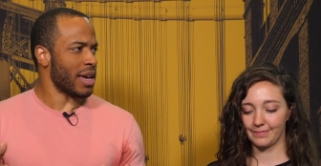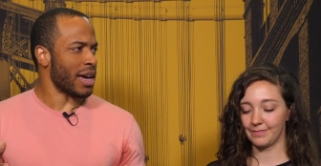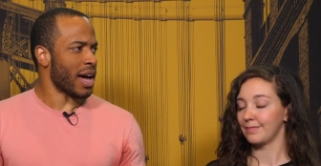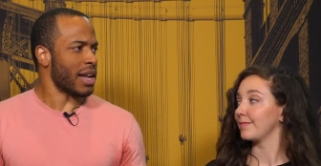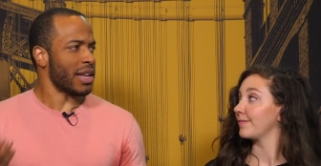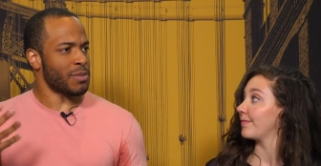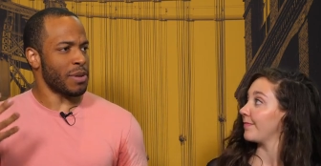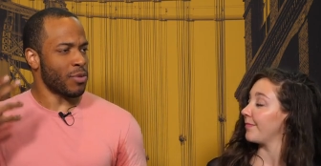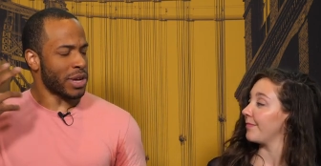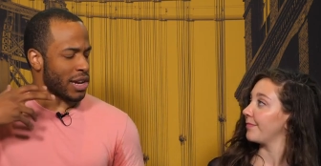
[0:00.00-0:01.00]
Speaker 1: it kind of lets
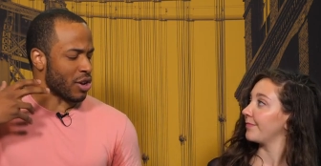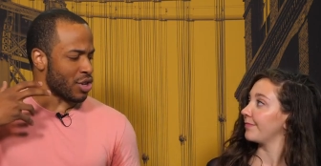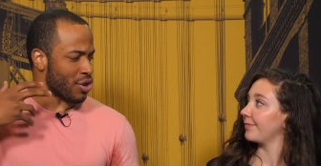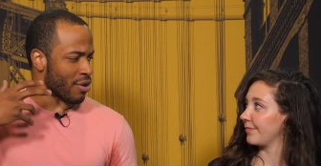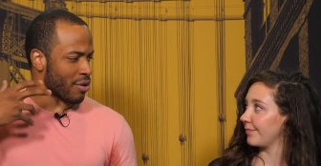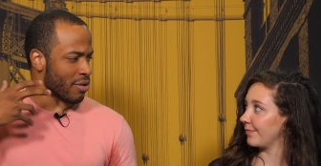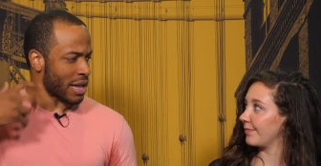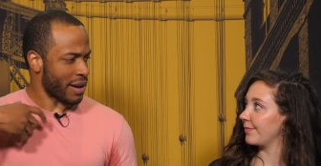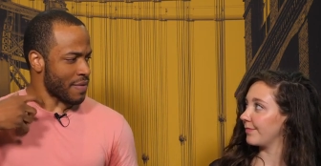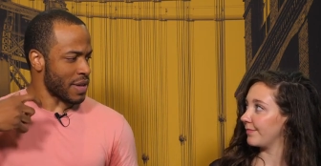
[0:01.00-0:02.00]
people in on your
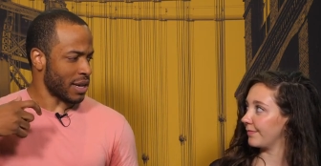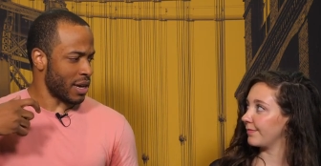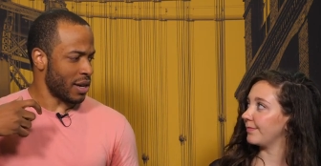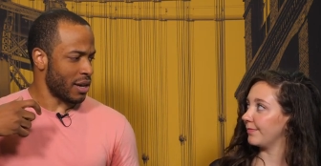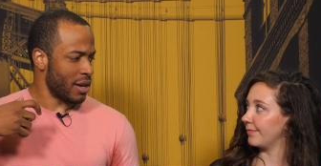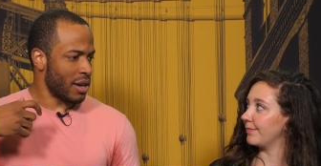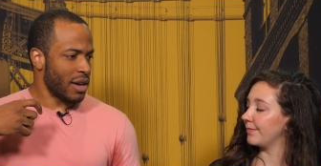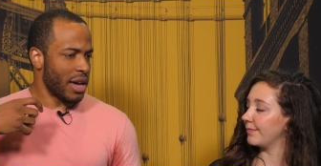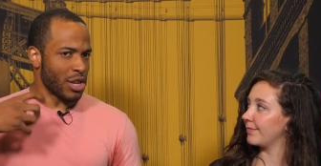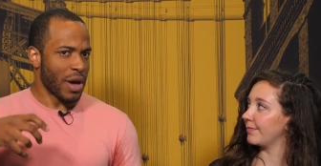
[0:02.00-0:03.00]
line of thinking. Mm
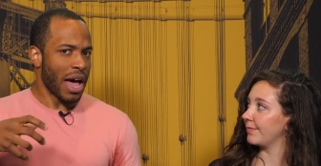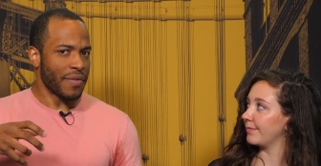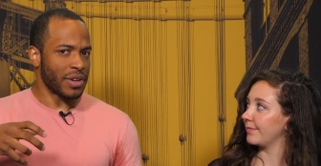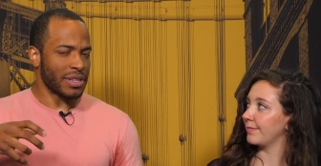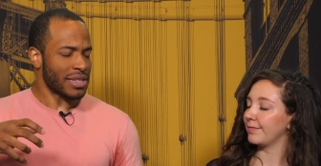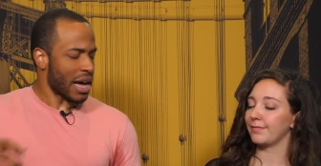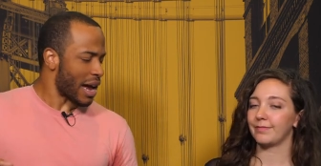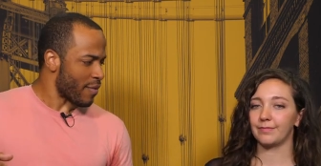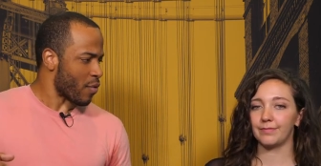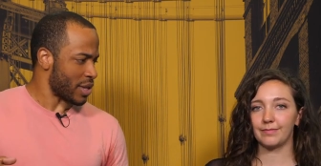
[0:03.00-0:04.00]
-hmm. And you have a
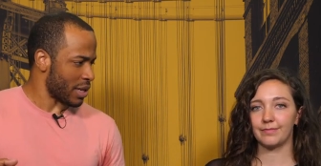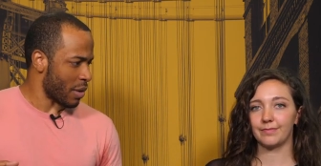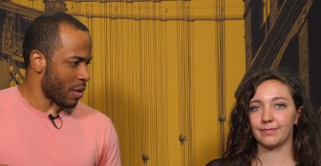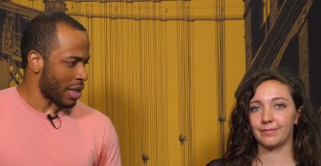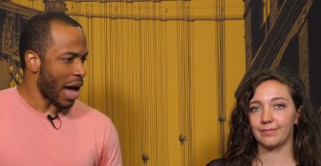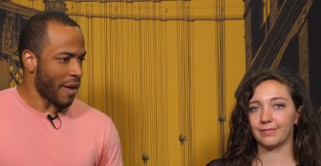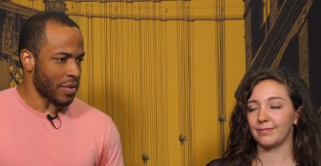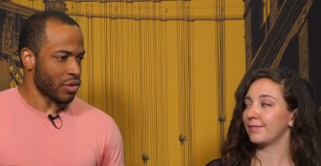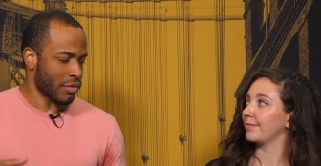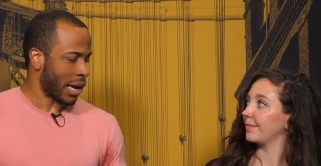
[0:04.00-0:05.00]
design voice in a way without
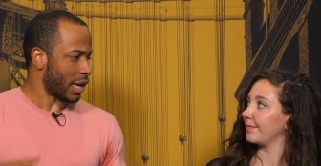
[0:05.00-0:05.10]
having to write